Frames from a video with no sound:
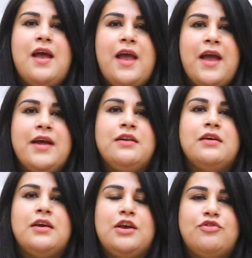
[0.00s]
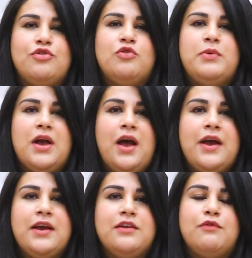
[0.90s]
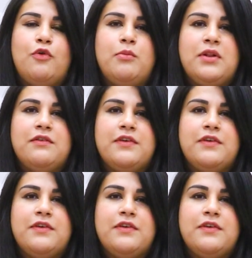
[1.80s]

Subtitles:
and issues behind formula